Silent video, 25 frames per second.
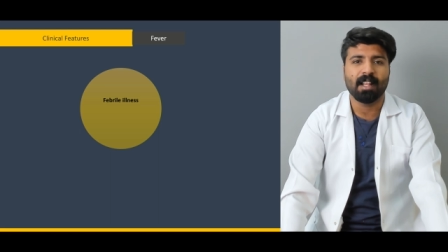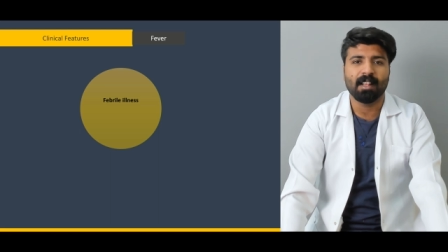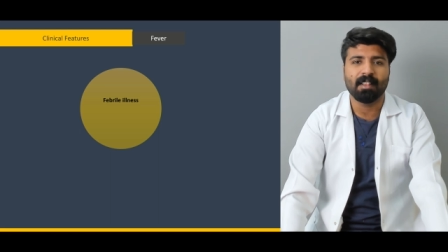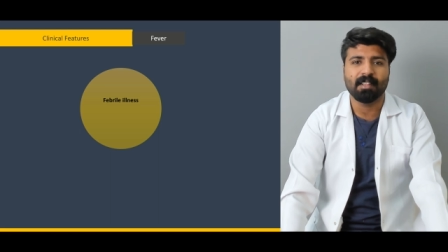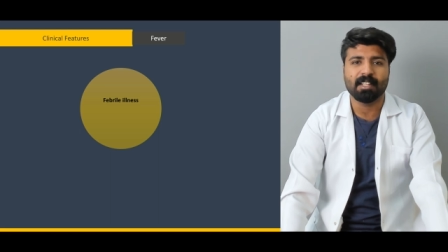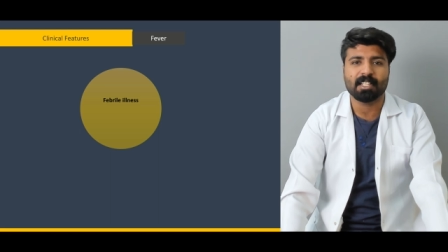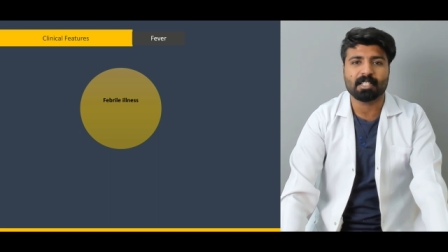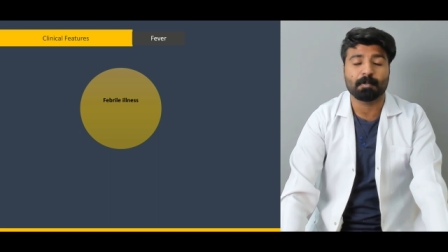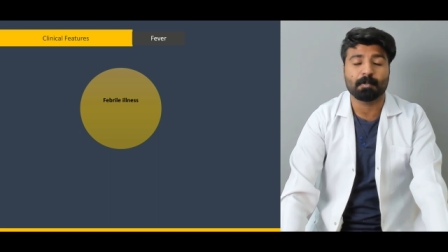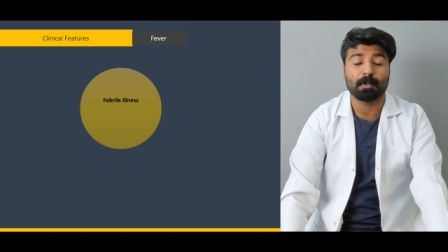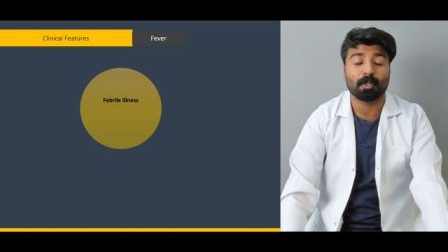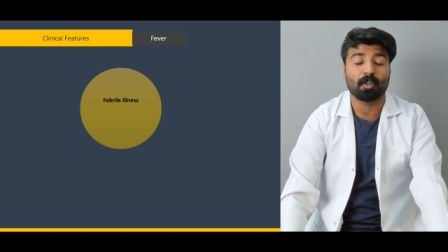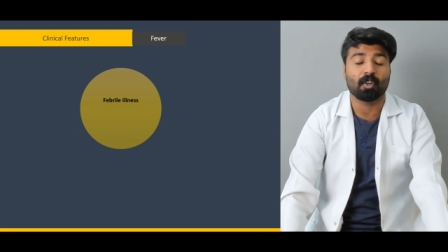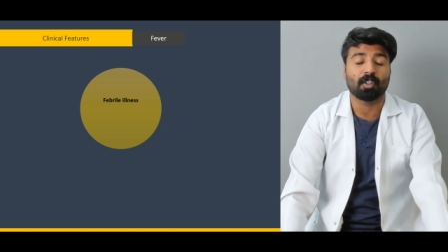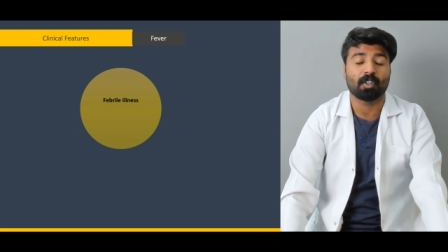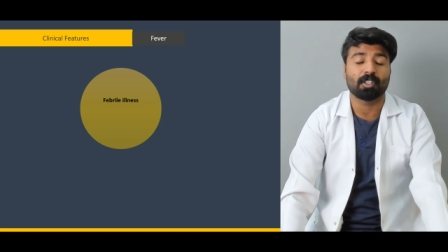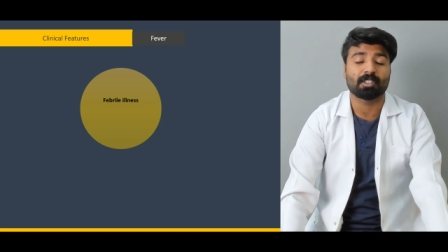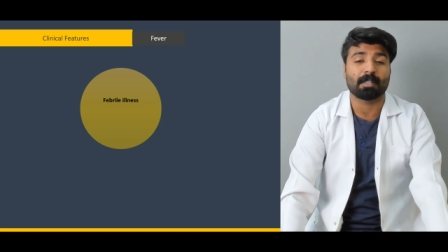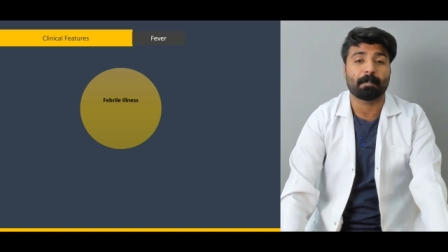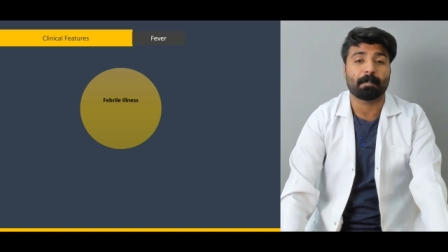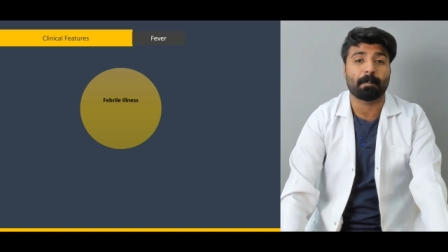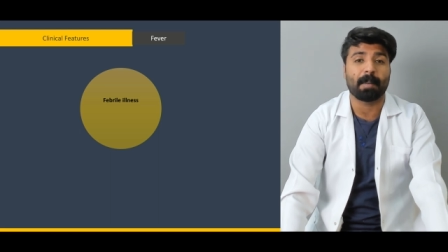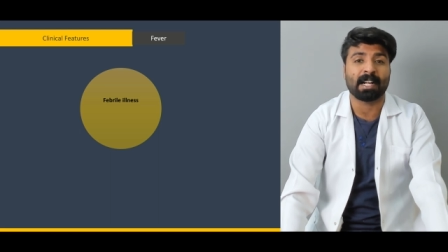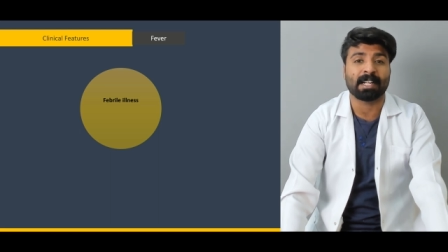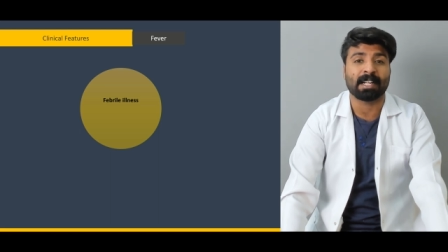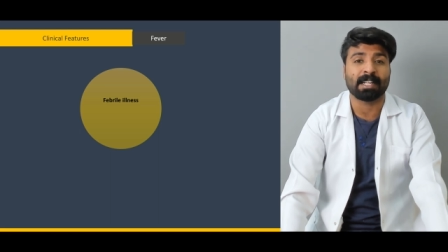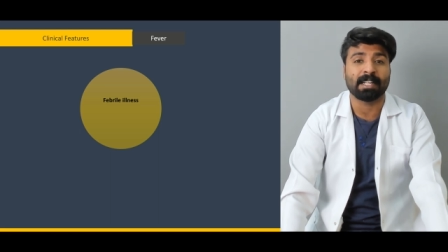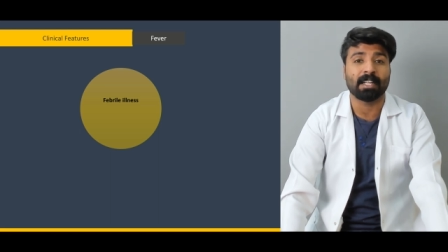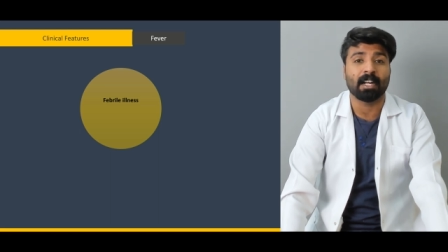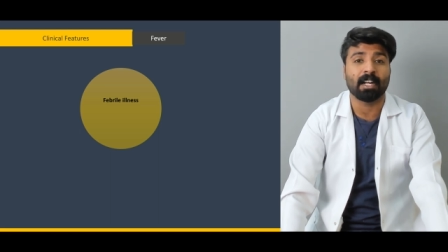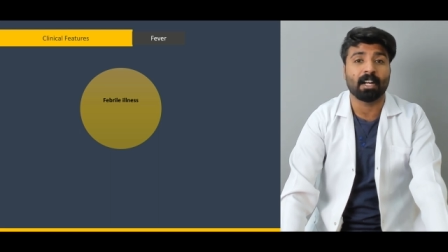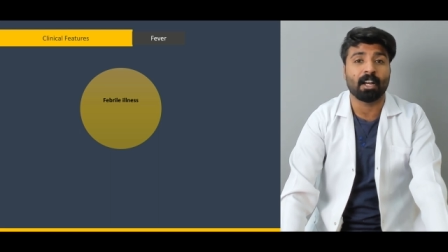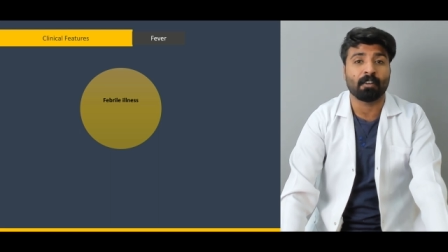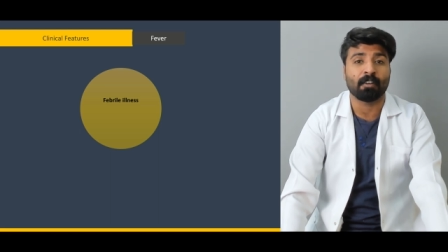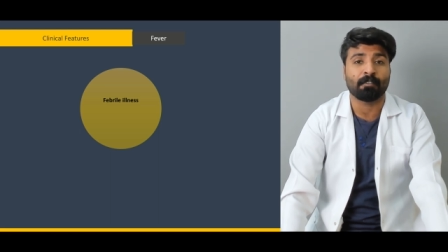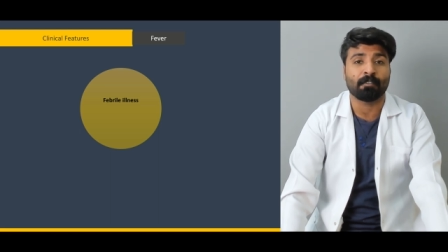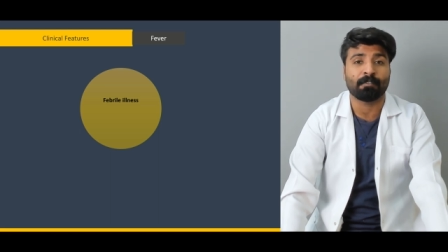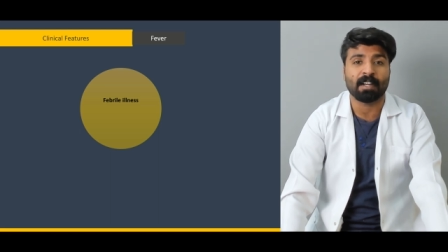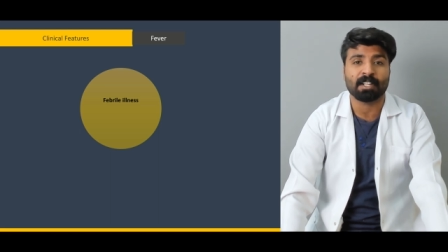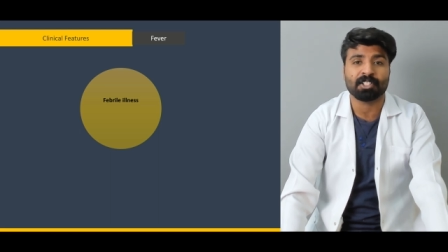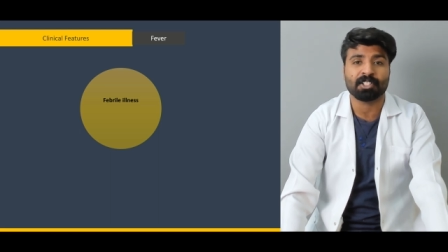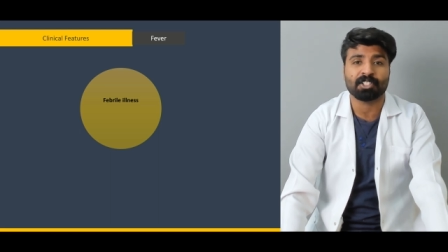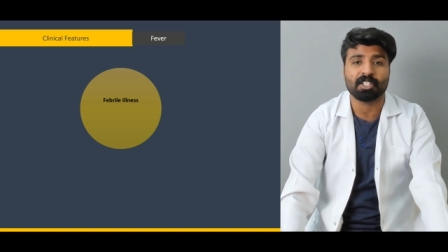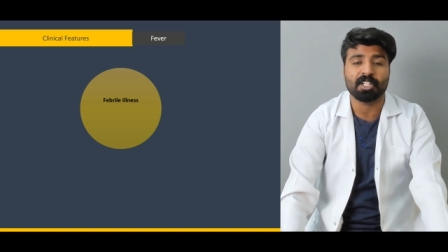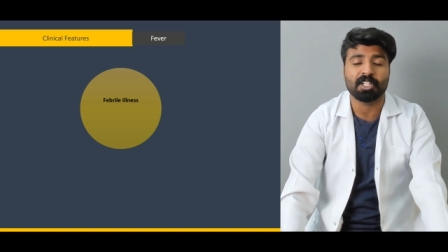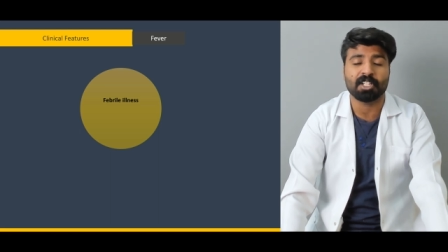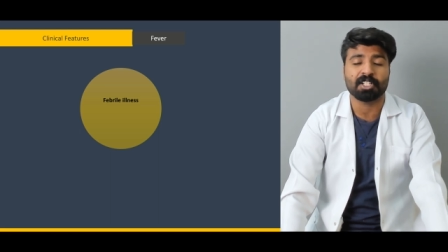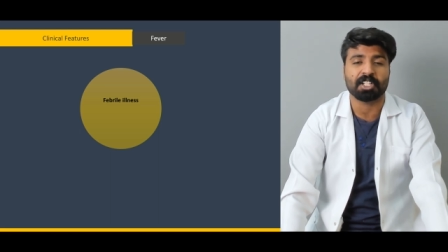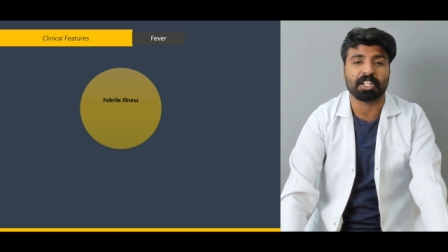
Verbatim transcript: illness because it's a bacterial infection.